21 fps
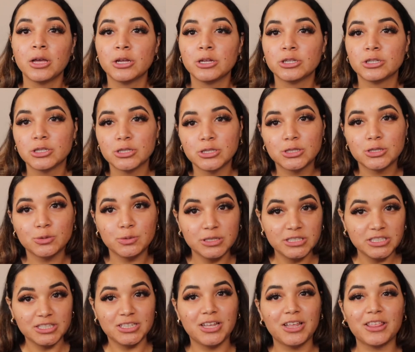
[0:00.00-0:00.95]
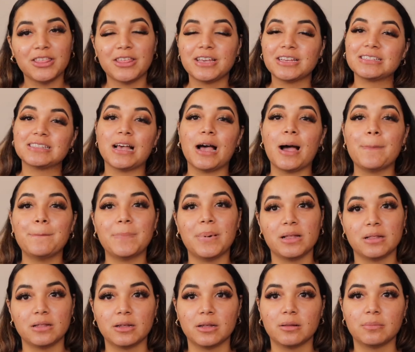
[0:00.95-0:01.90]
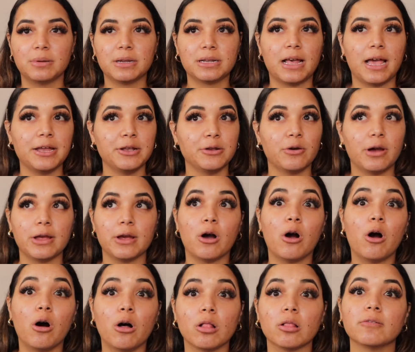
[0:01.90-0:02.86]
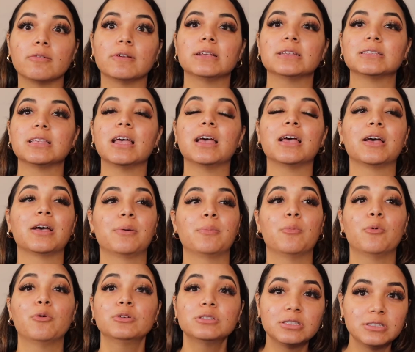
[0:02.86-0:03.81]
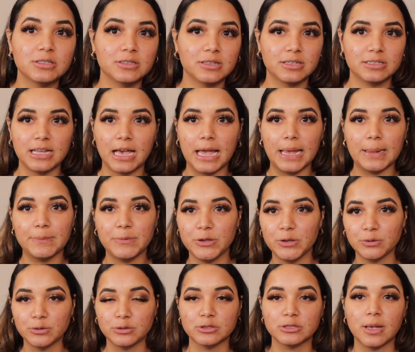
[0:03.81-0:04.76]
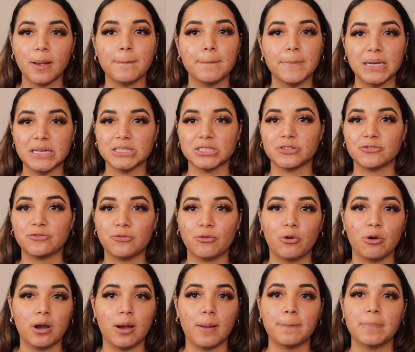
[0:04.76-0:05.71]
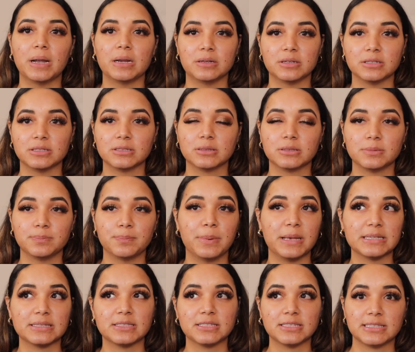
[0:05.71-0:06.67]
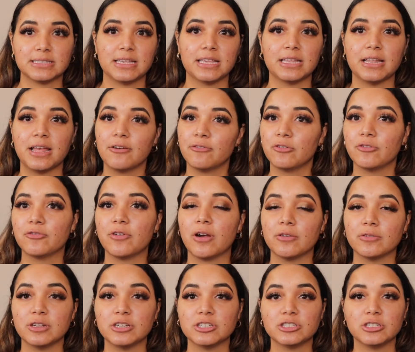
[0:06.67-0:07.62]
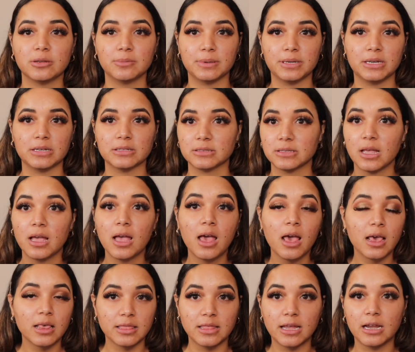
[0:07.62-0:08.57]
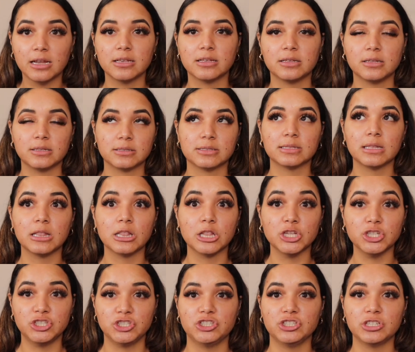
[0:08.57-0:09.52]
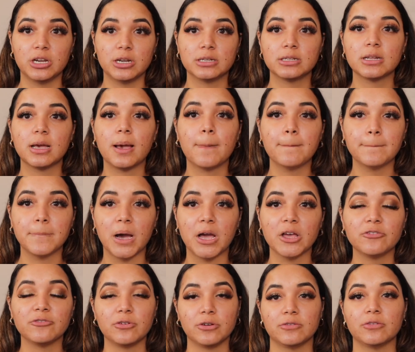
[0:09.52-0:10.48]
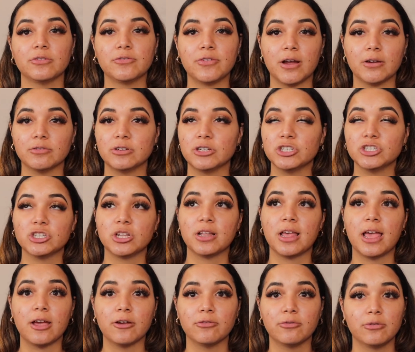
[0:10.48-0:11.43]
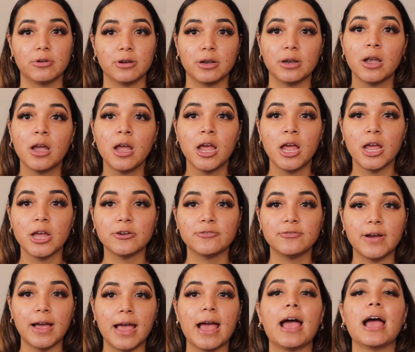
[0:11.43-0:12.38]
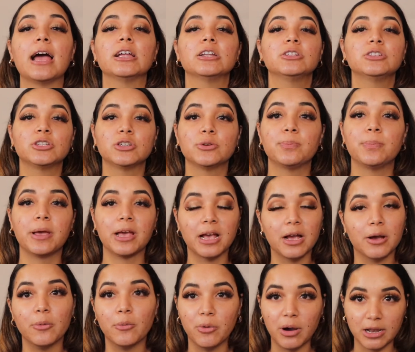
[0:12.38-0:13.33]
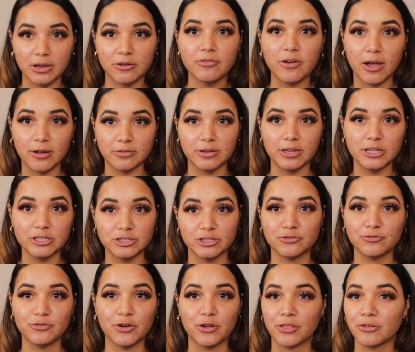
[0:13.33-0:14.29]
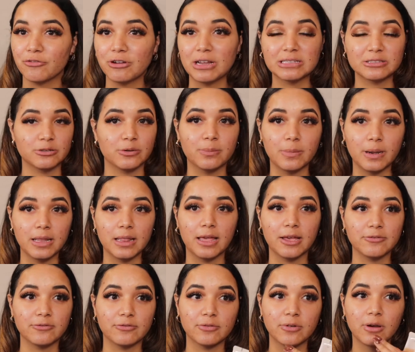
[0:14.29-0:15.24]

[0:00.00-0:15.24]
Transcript: To switch things up a little bit, I know I always, most of the time, use my Sephora Best Skin Ever foundation because that is legit my favorite foundation ever. If I had to pick one foundation for the rest of my life,